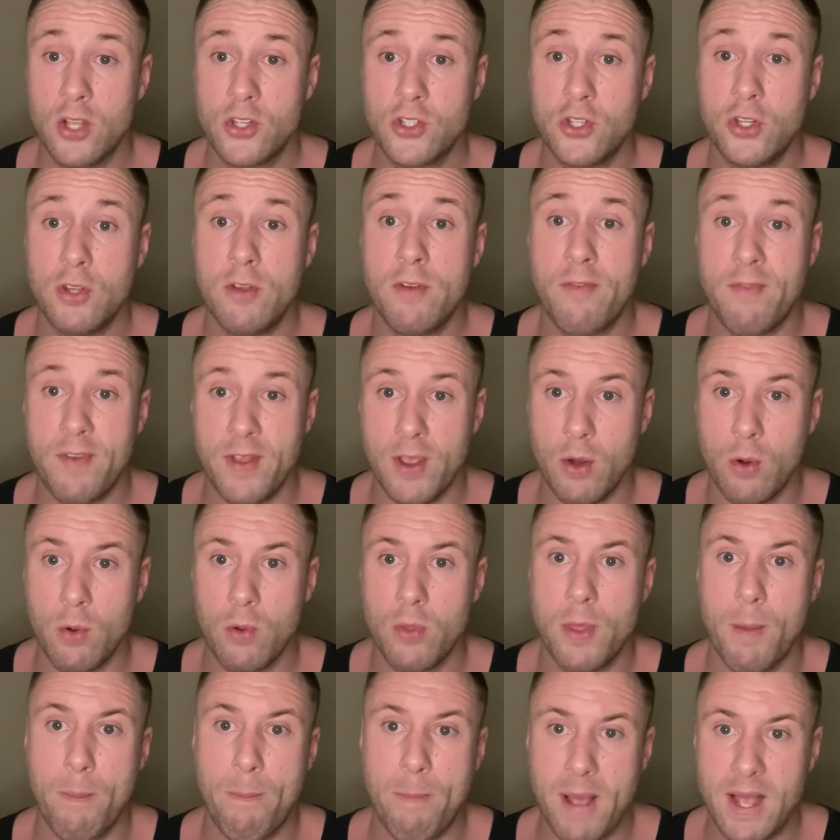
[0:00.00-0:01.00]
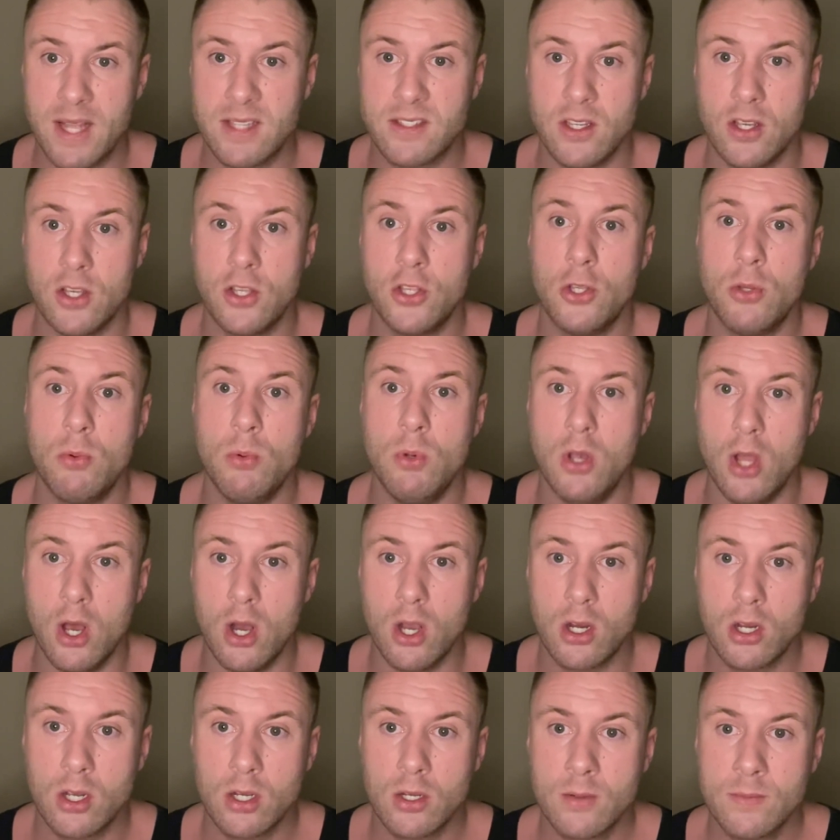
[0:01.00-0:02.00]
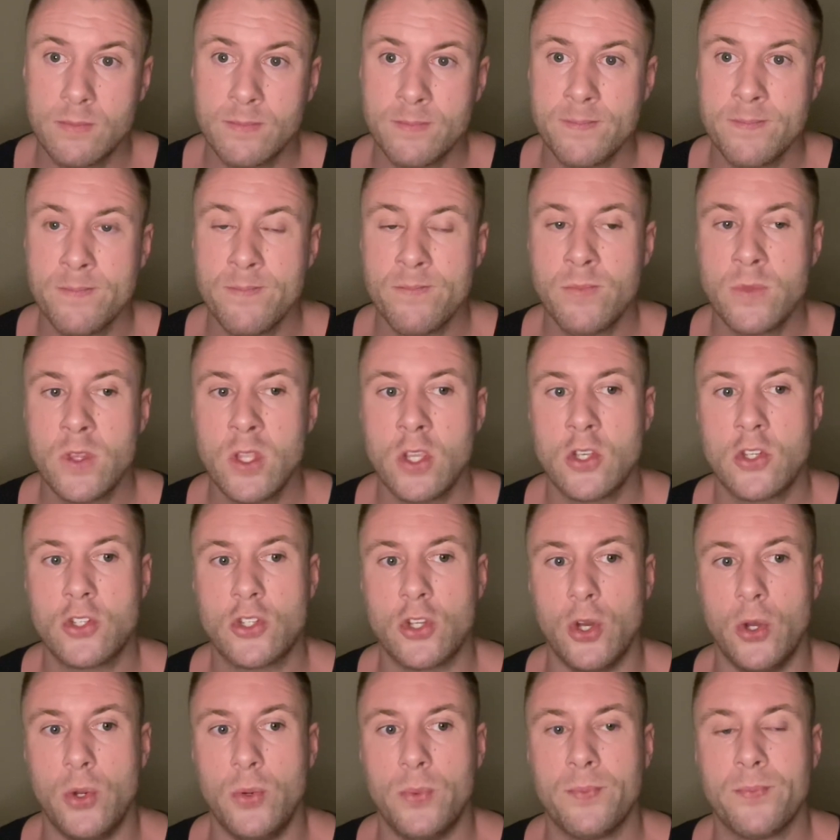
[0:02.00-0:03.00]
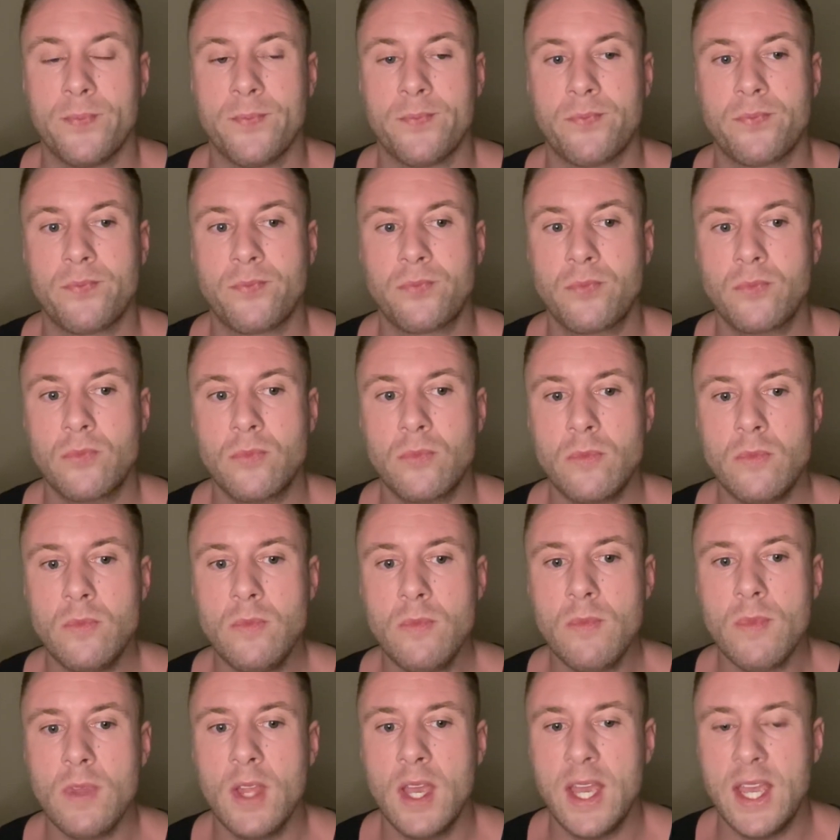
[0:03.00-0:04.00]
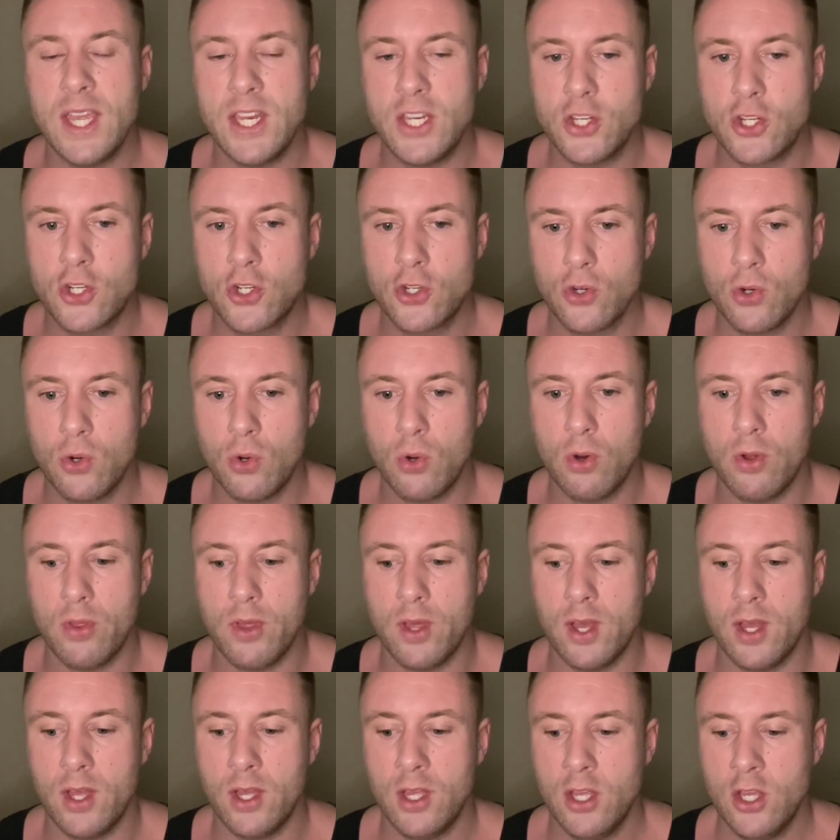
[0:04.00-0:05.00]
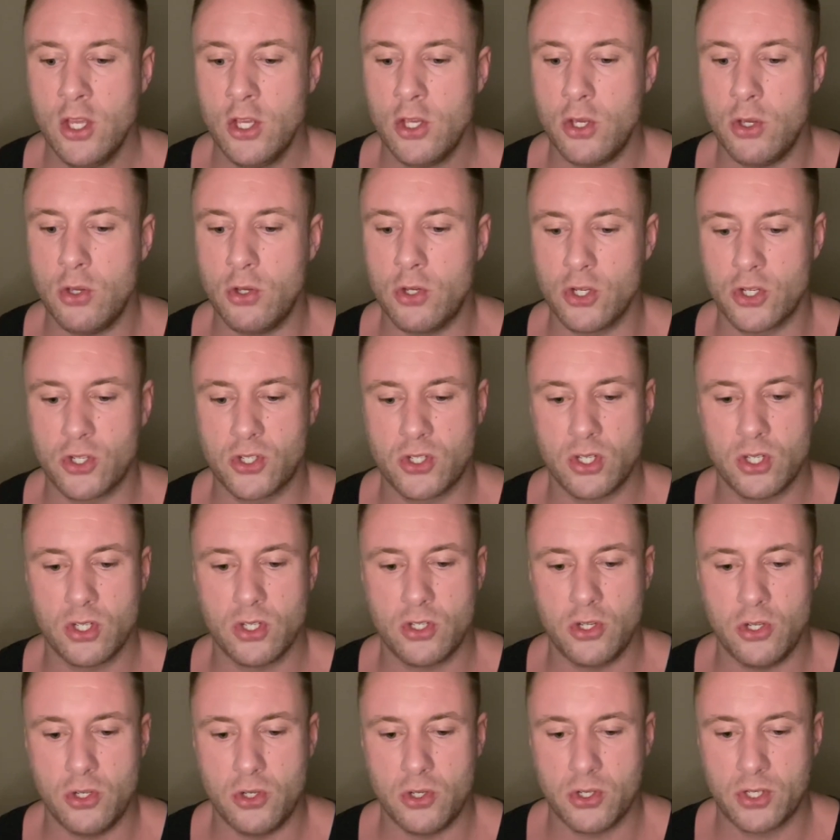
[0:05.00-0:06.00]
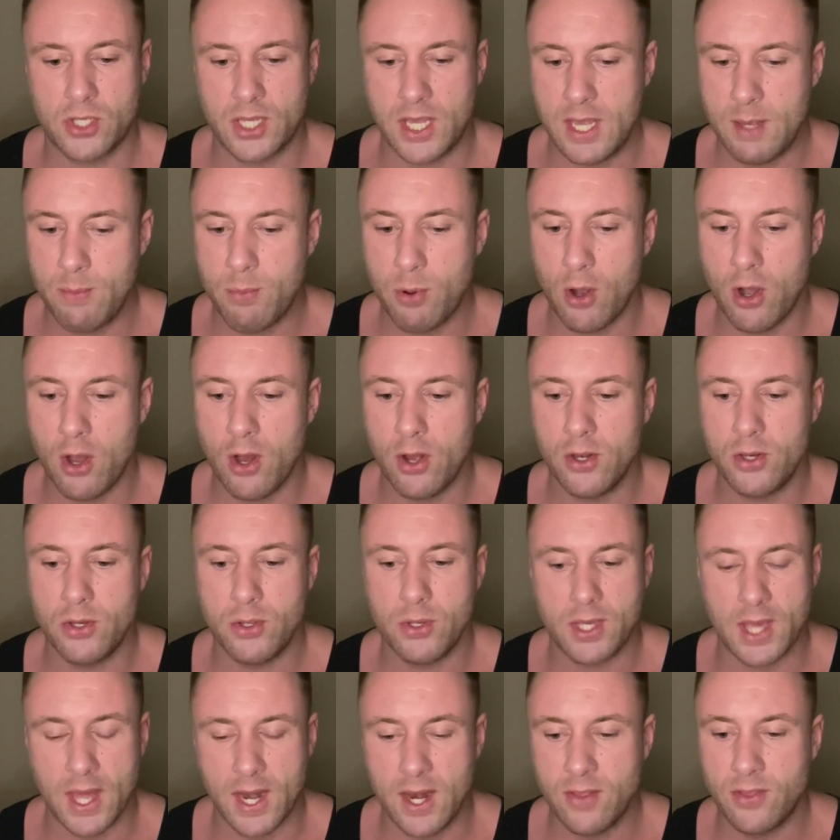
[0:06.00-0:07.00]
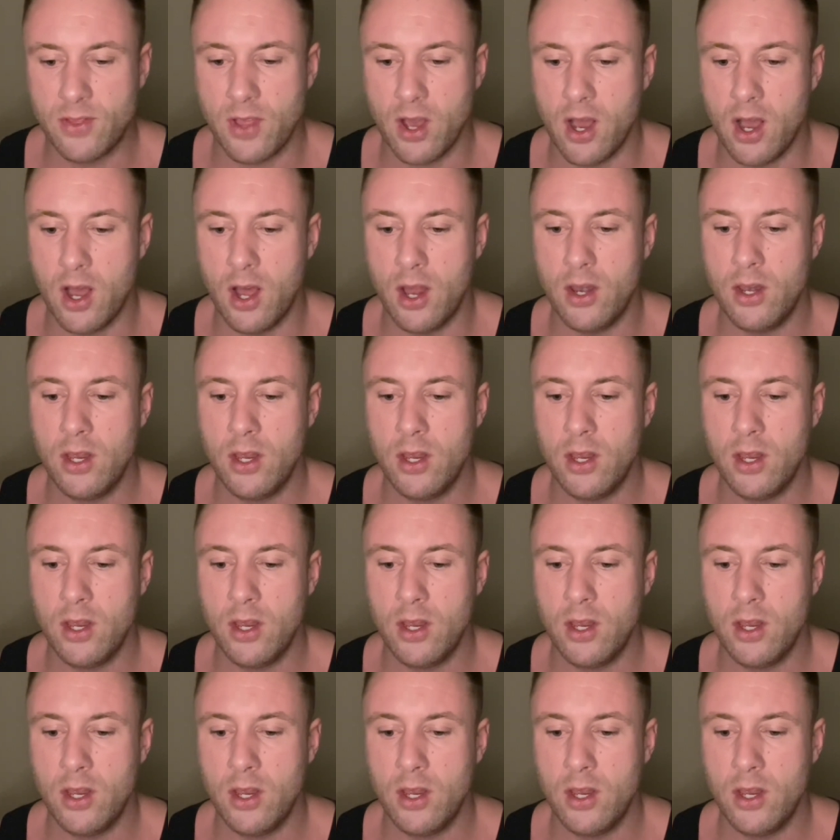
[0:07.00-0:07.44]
feel, the better you look. So ensure that you just keep on, you get it done.